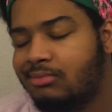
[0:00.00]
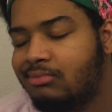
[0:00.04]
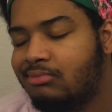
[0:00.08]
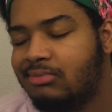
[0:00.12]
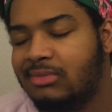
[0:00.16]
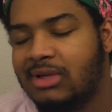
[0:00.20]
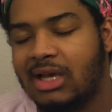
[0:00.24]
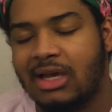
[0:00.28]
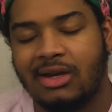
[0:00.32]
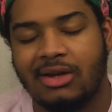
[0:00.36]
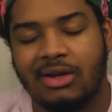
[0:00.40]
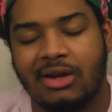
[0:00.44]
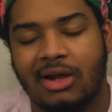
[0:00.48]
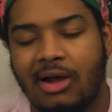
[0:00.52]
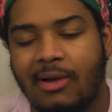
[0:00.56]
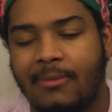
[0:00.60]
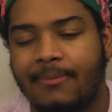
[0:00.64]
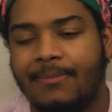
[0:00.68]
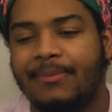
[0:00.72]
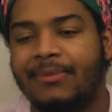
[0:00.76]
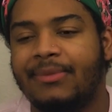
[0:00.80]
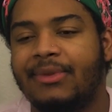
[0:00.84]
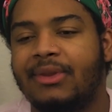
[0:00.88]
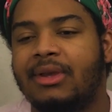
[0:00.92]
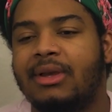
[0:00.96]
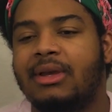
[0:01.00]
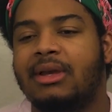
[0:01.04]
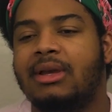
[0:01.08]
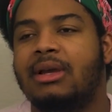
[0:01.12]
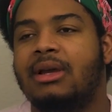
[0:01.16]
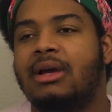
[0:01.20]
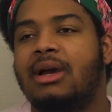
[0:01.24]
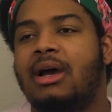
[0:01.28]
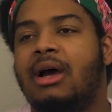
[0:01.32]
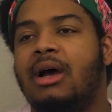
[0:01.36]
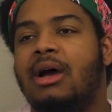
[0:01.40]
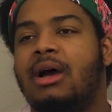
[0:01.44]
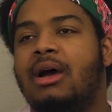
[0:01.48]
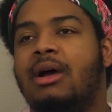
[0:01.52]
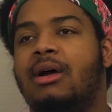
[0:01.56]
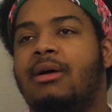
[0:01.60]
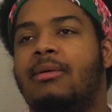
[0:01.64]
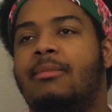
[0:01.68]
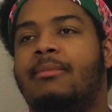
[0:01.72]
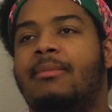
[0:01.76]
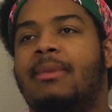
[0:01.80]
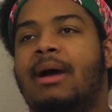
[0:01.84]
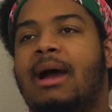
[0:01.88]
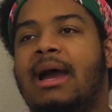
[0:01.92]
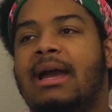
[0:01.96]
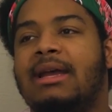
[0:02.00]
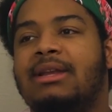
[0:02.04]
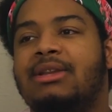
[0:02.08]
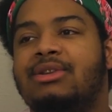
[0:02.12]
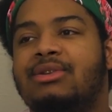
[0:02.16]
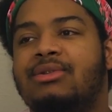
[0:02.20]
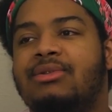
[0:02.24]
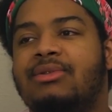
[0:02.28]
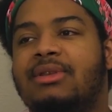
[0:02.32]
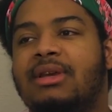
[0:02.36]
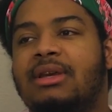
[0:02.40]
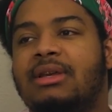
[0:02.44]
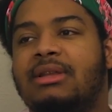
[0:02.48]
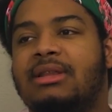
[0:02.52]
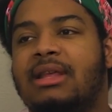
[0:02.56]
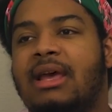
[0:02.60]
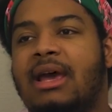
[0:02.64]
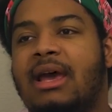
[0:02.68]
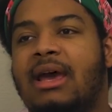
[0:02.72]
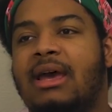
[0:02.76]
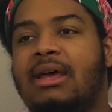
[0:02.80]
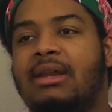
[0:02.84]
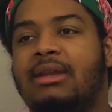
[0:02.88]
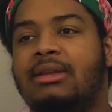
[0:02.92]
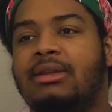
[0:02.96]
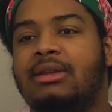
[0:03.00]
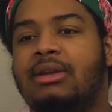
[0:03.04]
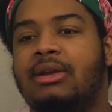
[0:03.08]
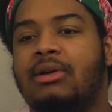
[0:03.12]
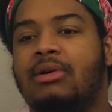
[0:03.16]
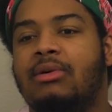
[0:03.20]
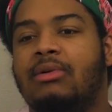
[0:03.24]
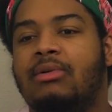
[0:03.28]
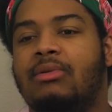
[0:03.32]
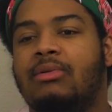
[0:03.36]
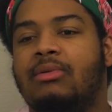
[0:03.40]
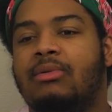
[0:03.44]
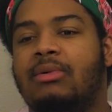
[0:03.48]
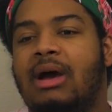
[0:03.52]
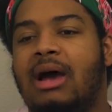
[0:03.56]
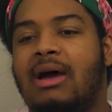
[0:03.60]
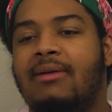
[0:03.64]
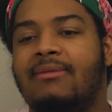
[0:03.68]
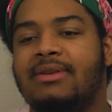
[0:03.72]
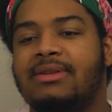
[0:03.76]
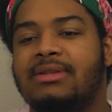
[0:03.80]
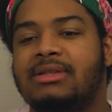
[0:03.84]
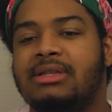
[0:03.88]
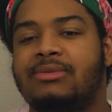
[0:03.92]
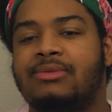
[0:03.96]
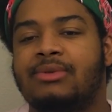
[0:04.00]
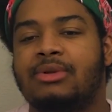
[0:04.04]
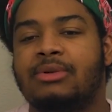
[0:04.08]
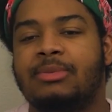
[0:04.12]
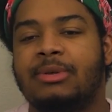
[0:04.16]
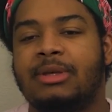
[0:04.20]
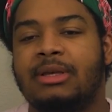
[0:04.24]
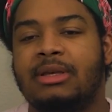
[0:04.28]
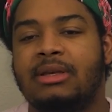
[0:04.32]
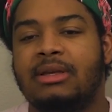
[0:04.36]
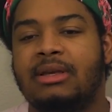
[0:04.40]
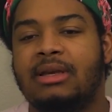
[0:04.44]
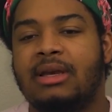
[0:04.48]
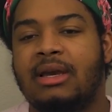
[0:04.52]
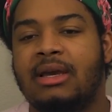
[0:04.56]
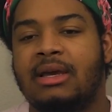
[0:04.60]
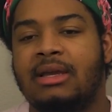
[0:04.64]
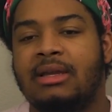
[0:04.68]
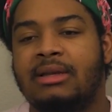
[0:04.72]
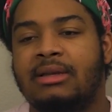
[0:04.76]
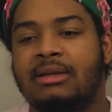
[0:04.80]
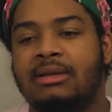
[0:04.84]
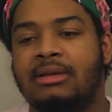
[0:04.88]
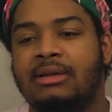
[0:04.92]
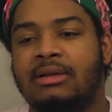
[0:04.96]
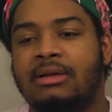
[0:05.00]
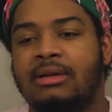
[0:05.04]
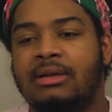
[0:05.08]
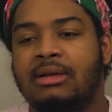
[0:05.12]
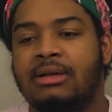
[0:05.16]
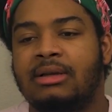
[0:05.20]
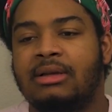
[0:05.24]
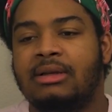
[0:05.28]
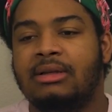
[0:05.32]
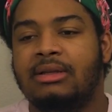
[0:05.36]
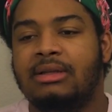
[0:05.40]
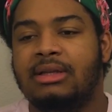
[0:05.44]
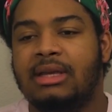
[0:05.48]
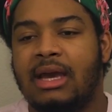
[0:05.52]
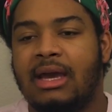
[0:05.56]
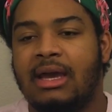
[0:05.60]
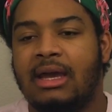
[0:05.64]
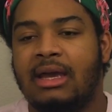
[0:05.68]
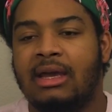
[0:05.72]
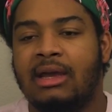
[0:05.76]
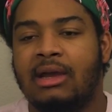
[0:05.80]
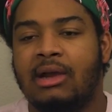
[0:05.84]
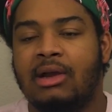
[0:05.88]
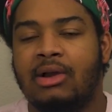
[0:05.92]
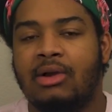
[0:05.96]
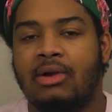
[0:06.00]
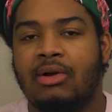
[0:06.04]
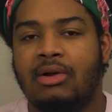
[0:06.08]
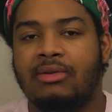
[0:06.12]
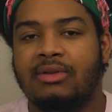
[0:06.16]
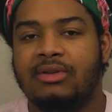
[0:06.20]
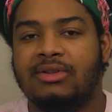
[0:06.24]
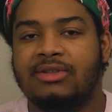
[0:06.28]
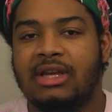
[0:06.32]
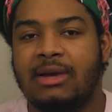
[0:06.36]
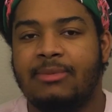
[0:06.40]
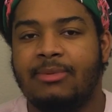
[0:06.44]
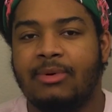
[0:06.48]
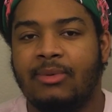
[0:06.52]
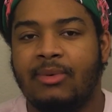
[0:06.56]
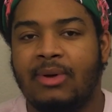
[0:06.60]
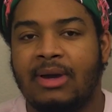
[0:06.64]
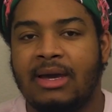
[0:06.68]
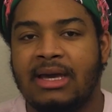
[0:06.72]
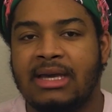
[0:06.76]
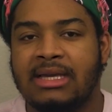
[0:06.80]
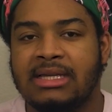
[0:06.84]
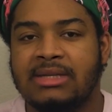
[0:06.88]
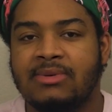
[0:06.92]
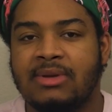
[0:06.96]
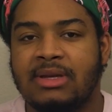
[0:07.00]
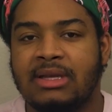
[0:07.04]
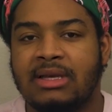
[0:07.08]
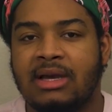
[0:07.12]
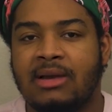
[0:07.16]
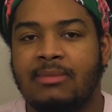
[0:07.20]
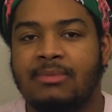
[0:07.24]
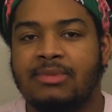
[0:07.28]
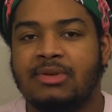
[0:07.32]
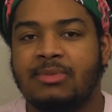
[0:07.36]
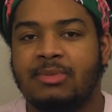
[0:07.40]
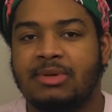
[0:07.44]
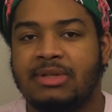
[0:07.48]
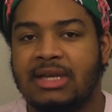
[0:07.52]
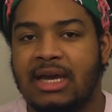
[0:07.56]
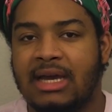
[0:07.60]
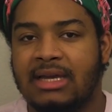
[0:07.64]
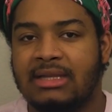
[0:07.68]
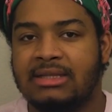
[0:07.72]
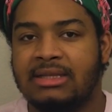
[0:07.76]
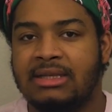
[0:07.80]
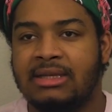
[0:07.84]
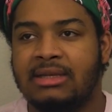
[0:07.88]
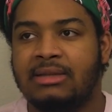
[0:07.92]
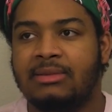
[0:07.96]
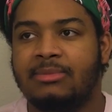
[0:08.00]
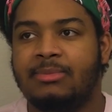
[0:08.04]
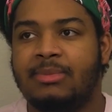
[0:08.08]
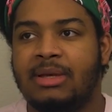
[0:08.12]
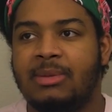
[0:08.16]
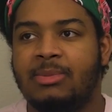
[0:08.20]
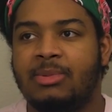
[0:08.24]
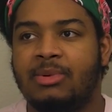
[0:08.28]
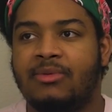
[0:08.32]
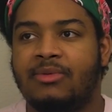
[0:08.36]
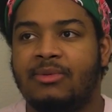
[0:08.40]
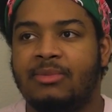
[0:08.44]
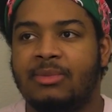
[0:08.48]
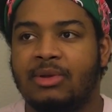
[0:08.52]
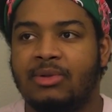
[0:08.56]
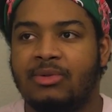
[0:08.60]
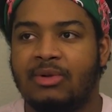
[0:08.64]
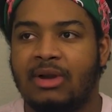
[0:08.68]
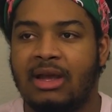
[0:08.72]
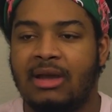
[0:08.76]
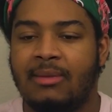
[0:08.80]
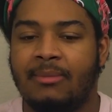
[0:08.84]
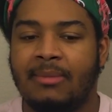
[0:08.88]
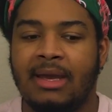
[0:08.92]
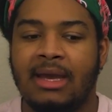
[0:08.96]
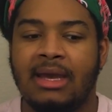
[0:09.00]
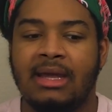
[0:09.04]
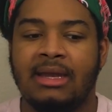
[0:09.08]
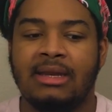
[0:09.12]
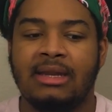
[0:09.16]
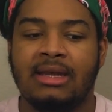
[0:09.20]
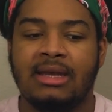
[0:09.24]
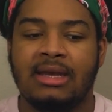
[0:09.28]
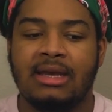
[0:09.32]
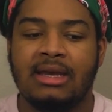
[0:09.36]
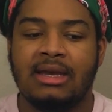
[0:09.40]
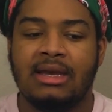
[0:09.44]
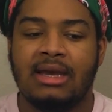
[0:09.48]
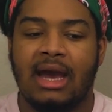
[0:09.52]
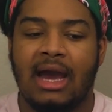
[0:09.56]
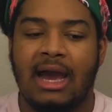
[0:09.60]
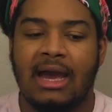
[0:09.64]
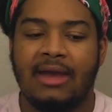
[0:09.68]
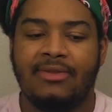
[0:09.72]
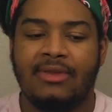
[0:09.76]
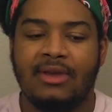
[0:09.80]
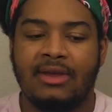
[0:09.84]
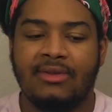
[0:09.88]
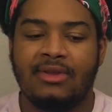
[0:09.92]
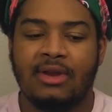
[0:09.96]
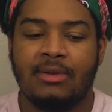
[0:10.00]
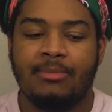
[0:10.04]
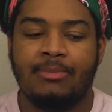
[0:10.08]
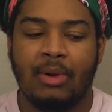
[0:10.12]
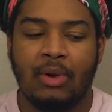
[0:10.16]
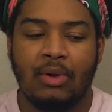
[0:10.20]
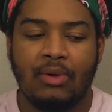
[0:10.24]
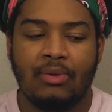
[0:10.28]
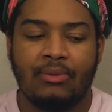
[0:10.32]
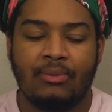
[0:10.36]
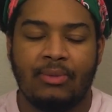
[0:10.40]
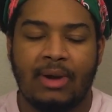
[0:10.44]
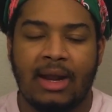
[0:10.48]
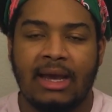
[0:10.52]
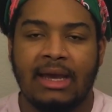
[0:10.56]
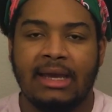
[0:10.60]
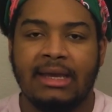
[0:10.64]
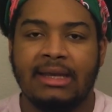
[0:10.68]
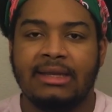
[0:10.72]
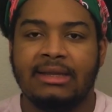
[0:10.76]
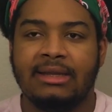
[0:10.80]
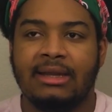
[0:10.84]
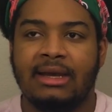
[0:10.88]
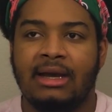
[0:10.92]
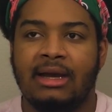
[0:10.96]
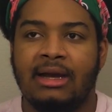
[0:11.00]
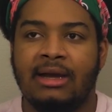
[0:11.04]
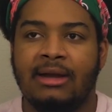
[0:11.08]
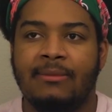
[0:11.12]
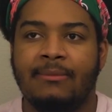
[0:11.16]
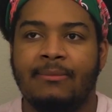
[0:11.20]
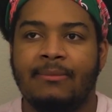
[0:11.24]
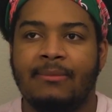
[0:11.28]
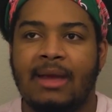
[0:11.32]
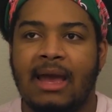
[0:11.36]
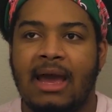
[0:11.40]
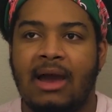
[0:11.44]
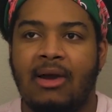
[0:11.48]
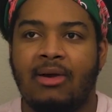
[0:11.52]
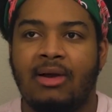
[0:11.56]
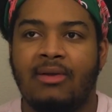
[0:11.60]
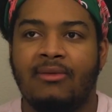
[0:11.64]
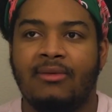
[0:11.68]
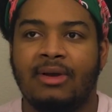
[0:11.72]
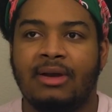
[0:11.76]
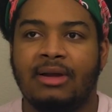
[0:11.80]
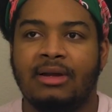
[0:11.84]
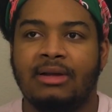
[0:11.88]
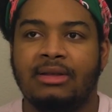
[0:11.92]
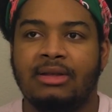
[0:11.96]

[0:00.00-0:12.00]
not at all. I do think that, obviously RWBY and Yang are going their separate ways when it comes to protecting people from the Grimm, and I think they're both right. However,